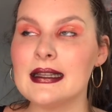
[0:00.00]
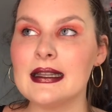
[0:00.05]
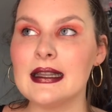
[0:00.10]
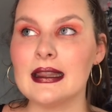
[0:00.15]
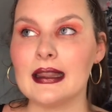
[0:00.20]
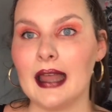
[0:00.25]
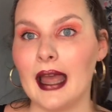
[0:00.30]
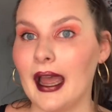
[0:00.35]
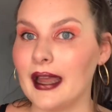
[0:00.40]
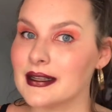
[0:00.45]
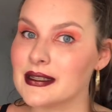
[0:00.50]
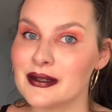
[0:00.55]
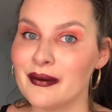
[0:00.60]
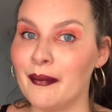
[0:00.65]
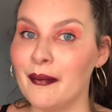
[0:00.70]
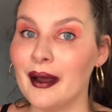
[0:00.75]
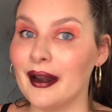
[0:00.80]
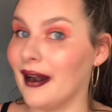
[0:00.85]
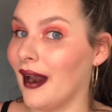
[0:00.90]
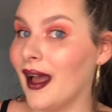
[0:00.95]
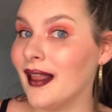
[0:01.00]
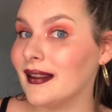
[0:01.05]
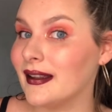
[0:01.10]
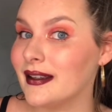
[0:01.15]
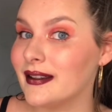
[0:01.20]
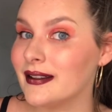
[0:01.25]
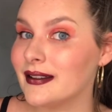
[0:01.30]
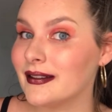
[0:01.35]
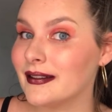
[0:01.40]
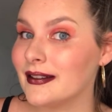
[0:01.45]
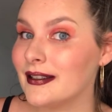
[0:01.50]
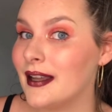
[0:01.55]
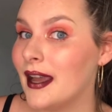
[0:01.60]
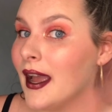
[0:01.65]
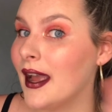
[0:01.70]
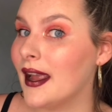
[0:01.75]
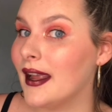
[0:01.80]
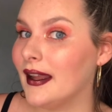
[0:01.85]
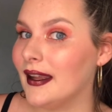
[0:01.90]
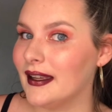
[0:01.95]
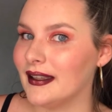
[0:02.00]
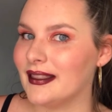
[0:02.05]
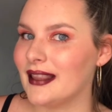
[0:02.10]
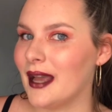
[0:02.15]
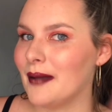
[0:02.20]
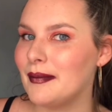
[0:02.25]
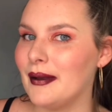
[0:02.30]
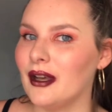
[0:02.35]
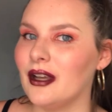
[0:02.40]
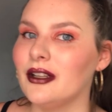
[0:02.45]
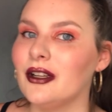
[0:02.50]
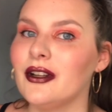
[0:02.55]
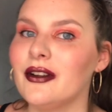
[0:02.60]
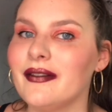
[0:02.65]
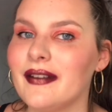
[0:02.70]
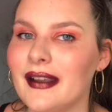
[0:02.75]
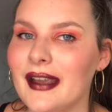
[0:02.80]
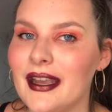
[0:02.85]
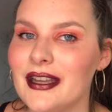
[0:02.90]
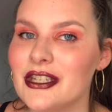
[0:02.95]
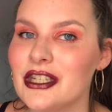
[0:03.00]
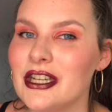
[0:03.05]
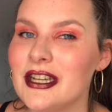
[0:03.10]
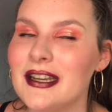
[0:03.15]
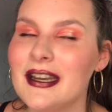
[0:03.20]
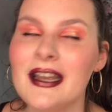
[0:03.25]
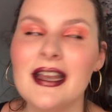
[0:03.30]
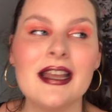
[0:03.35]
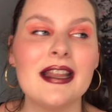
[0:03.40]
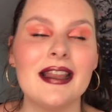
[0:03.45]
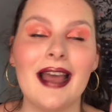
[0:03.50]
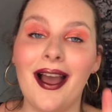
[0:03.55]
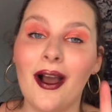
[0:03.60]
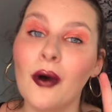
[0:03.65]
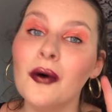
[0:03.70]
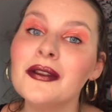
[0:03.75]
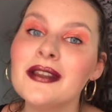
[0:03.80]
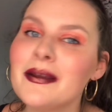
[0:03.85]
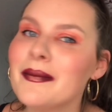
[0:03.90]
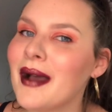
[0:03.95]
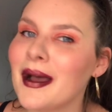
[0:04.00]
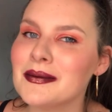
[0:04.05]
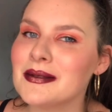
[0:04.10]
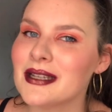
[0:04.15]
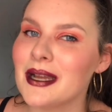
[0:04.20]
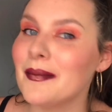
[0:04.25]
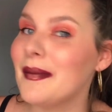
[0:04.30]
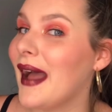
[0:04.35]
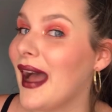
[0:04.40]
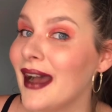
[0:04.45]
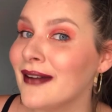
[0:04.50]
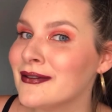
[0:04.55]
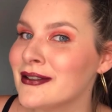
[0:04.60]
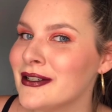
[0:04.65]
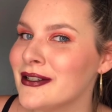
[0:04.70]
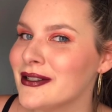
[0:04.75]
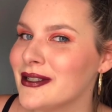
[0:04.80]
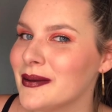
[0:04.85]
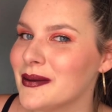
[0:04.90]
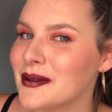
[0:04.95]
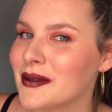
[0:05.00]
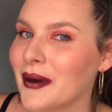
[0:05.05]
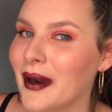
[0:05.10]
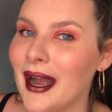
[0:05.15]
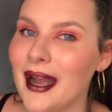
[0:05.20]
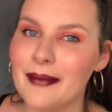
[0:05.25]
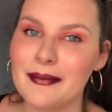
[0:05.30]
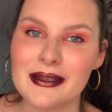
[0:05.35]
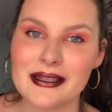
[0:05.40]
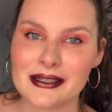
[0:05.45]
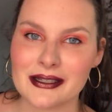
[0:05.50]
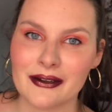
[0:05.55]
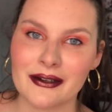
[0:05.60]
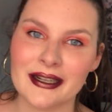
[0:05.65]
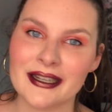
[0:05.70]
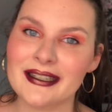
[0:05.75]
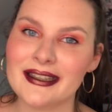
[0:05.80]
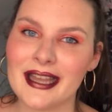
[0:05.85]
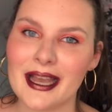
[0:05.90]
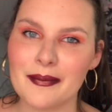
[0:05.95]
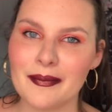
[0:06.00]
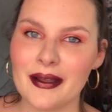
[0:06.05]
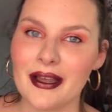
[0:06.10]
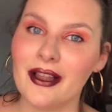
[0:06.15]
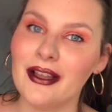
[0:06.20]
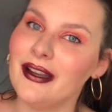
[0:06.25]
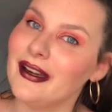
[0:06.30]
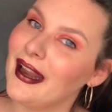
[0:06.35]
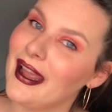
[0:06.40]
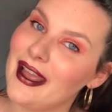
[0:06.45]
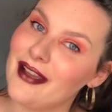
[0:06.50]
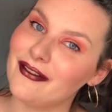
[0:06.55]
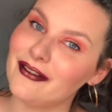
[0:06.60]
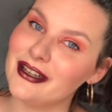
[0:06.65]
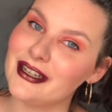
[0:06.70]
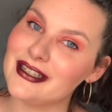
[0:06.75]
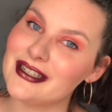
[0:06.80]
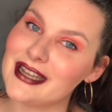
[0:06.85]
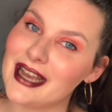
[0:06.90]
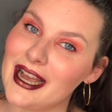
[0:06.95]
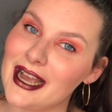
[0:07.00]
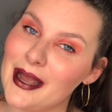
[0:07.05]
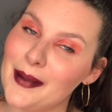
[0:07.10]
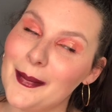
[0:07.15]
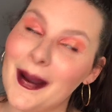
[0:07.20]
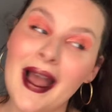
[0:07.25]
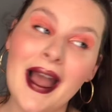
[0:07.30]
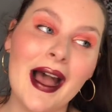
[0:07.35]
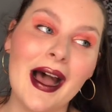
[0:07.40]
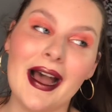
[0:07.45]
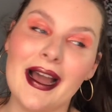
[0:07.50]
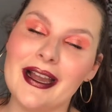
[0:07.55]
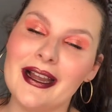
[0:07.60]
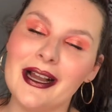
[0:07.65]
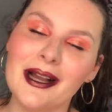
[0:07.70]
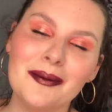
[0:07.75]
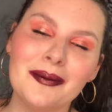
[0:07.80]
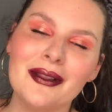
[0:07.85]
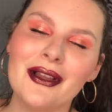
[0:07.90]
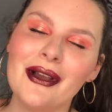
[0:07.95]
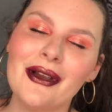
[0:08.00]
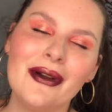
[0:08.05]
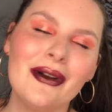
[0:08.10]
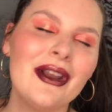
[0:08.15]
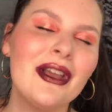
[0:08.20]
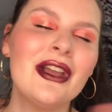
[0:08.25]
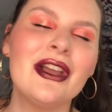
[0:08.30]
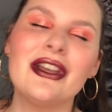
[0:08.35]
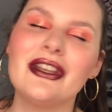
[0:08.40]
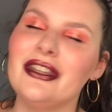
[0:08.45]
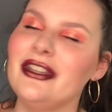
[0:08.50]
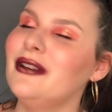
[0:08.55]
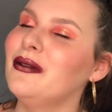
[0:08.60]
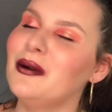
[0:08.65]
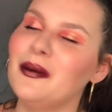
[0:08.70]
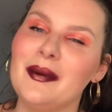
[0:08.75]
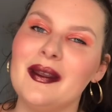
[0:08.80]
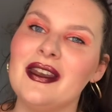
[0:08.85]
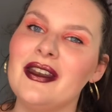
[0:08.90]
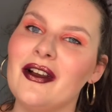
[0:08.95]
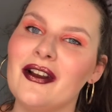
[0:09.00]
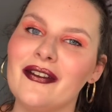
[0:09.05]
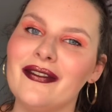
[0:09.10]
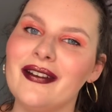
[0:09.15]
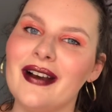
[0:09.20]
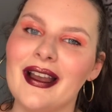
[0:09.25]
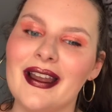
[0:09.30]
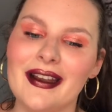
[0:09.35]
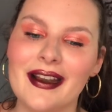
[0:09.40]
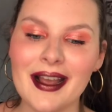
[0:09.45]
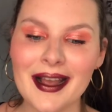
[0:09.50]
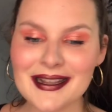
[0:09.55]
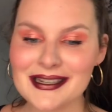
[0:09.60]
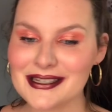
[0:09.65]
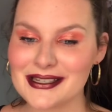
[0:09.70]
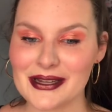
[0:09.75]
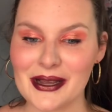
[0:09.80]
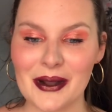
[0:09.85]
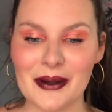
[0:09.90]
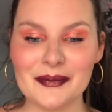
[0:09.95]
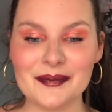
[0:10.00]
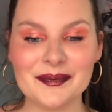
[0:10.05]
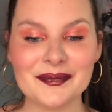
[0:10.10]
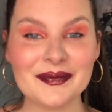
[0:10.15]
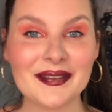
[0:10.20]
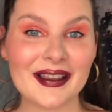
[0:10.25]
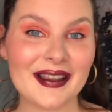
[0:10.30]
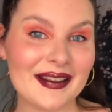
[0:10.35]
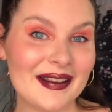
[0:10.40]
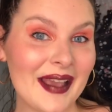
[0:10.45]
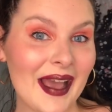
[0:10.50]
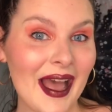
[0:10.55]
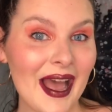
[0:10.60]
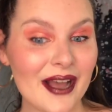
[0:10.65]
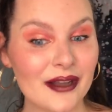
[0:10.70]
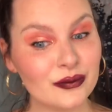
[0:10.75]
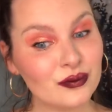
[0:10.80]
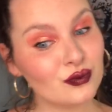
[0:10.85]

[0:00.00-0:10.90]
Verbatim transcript: last but not least, hit that bell notification that only pops up after you subscribe, so hit that bell and every time I upload you will be notified. So yeah,